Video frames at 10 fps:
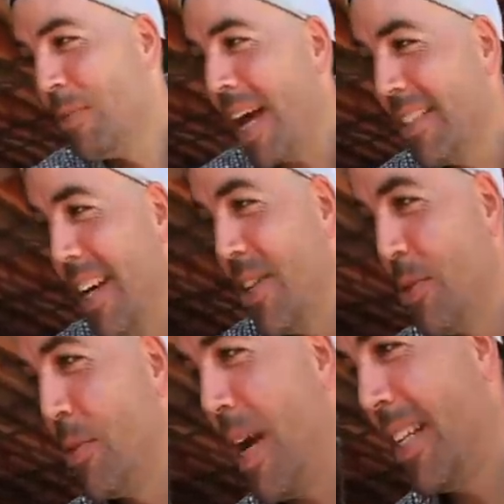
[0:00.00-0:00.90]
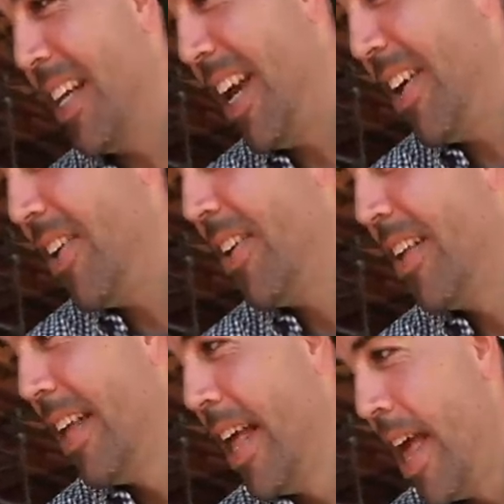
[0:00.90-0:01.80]
back tail,
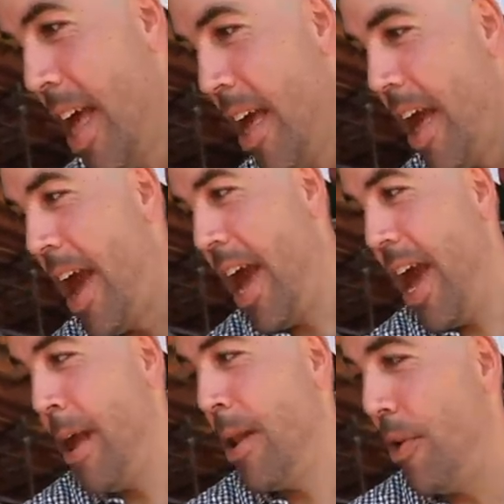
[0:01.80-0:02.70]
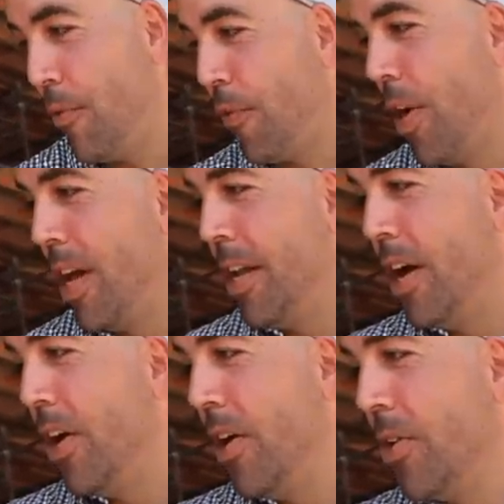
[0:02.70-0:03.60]
and front
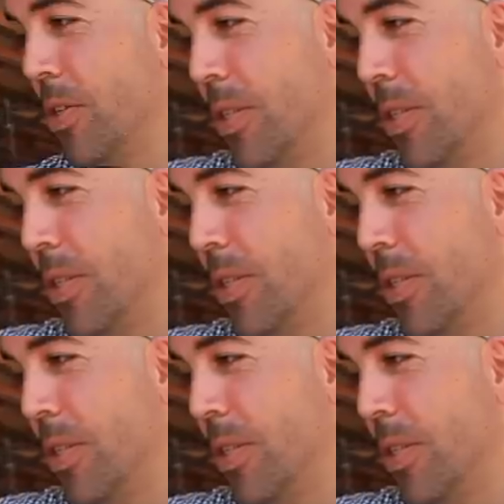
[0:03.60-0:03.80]
nose